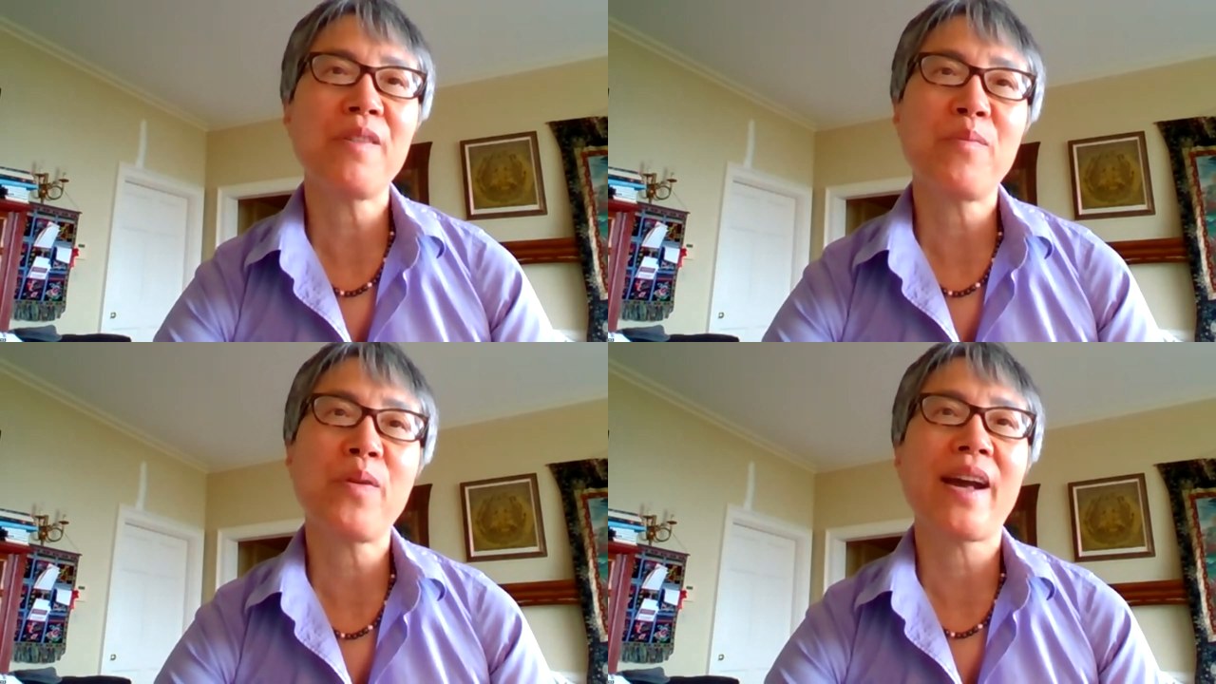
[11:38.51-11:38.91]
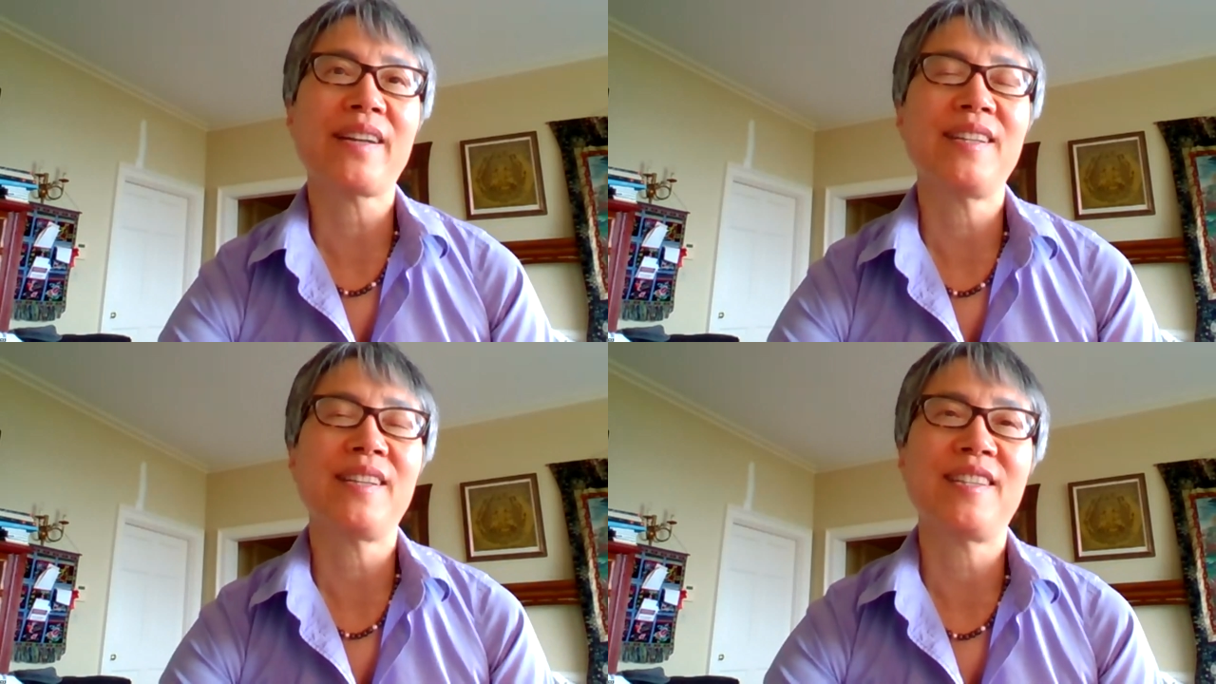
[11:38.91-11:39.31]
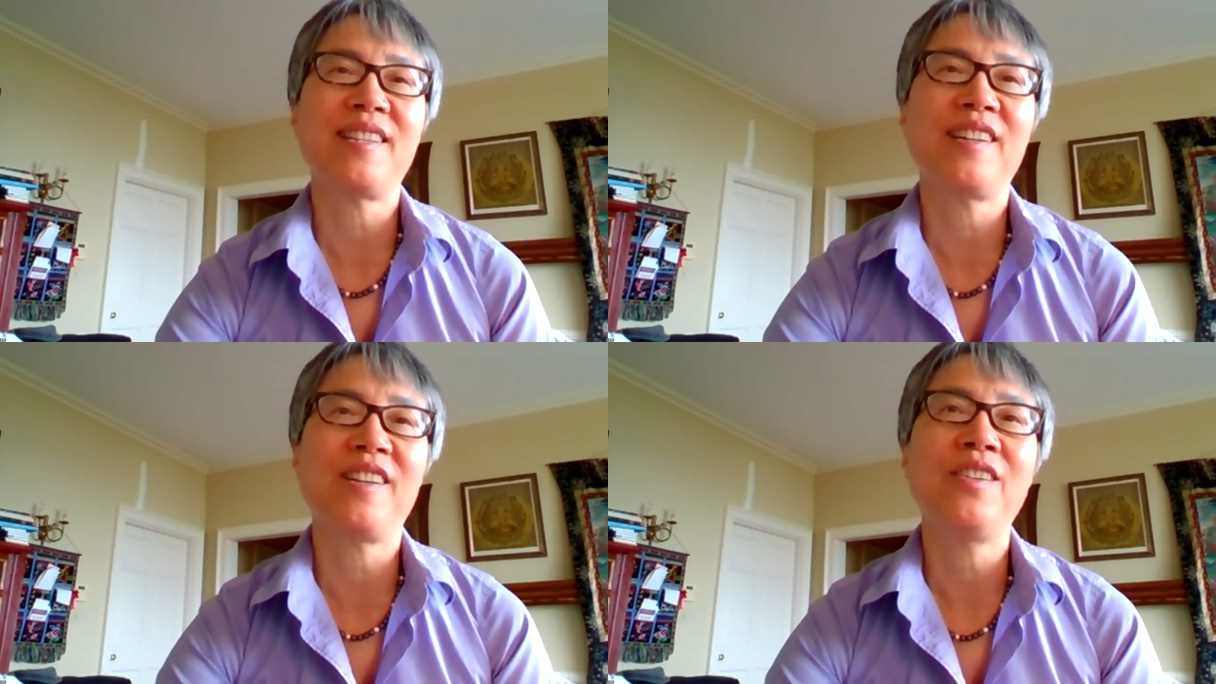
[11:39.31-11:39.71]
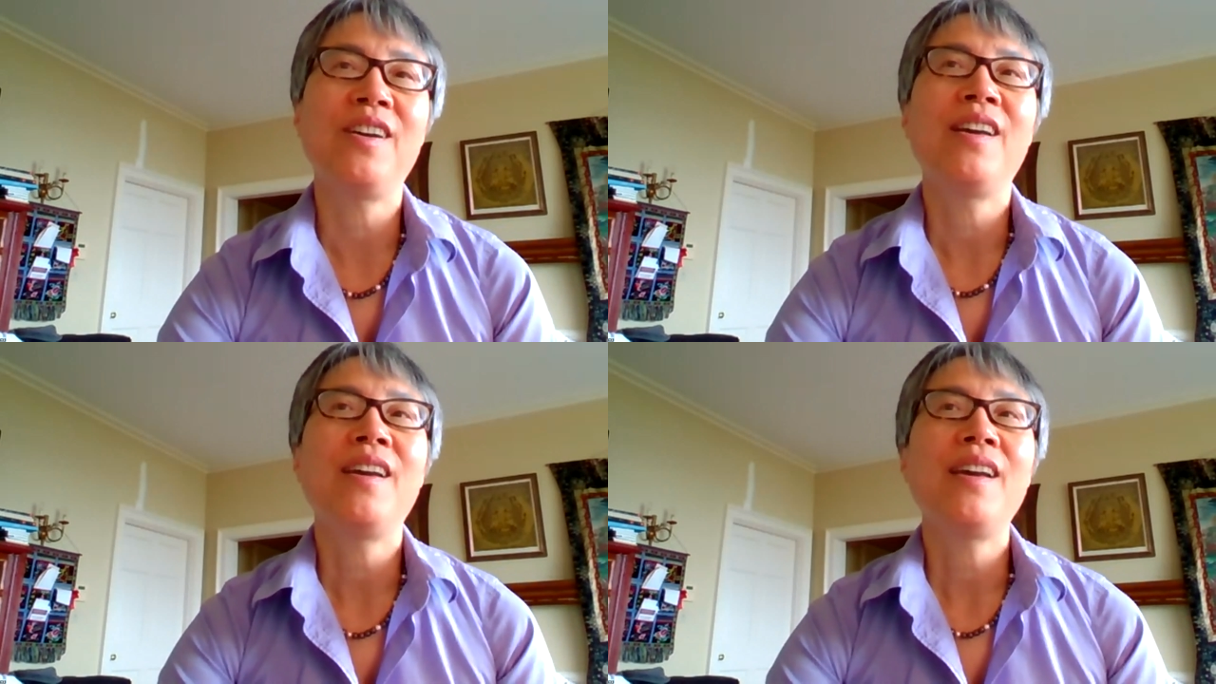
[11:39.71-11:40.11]
practice, it
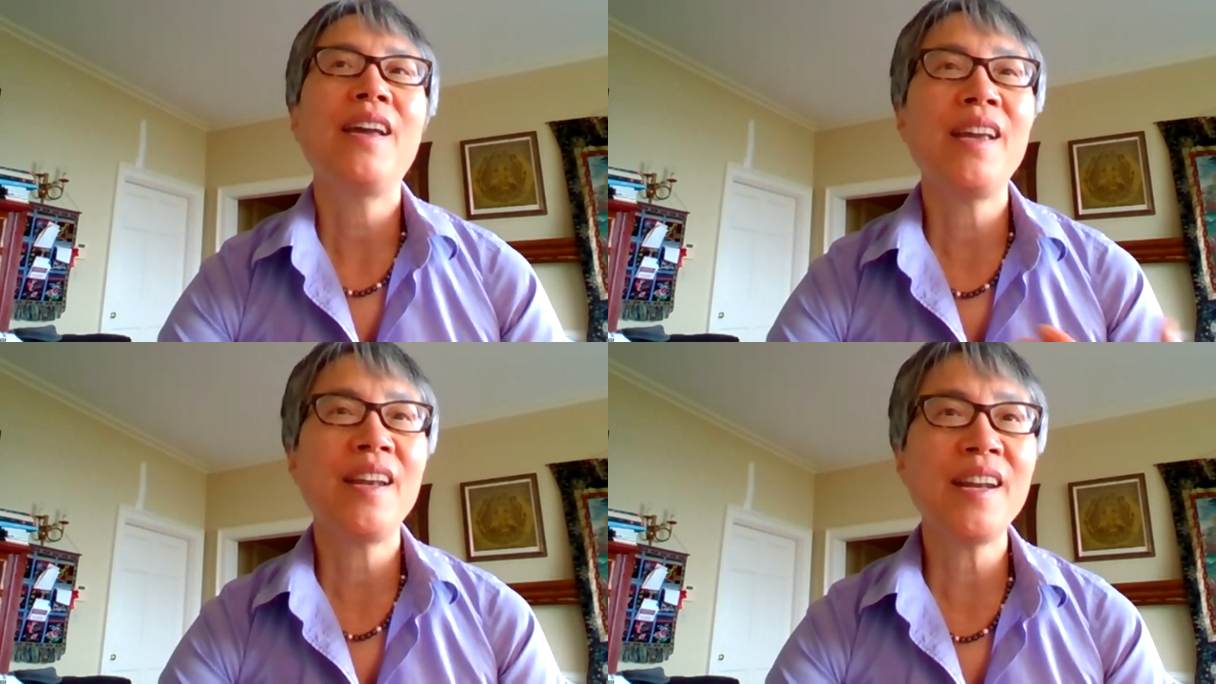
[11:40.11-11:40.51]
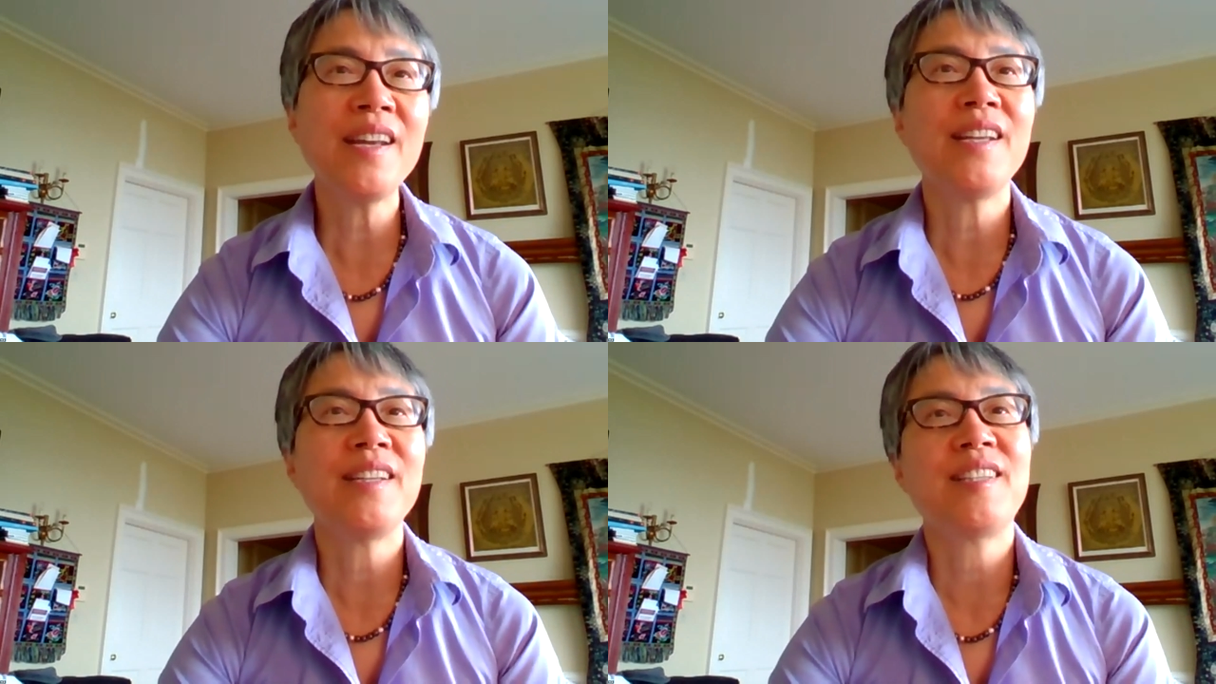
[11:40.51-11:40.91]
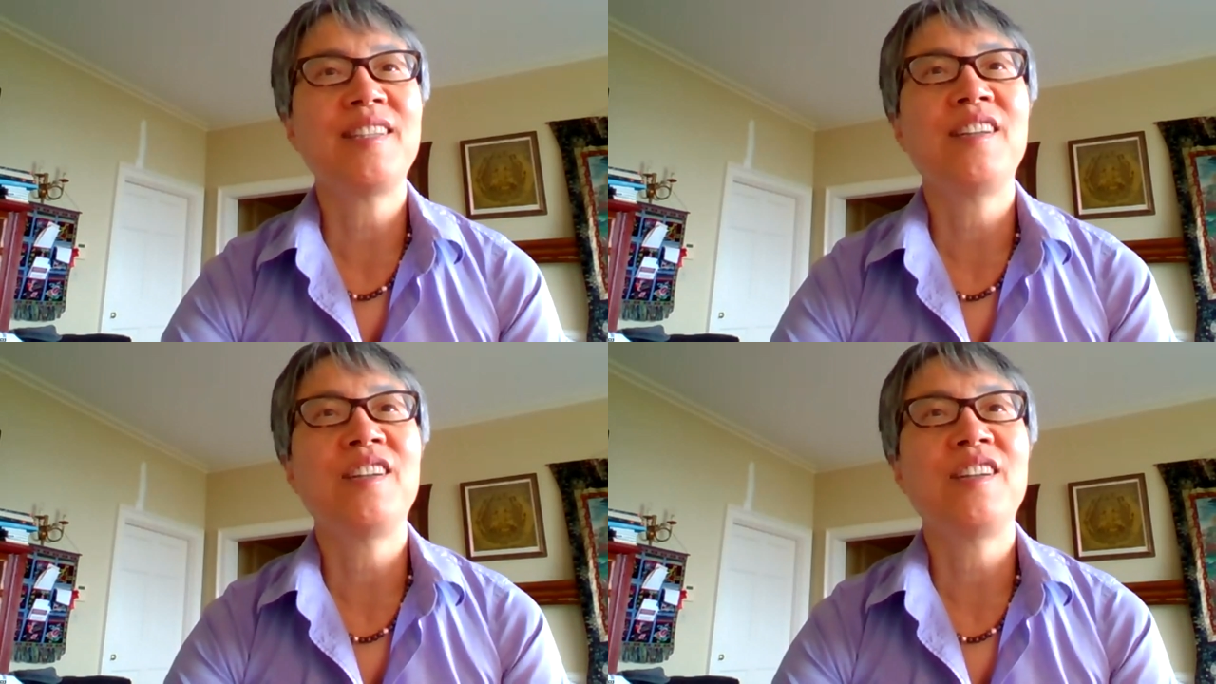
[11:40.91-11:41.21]
is,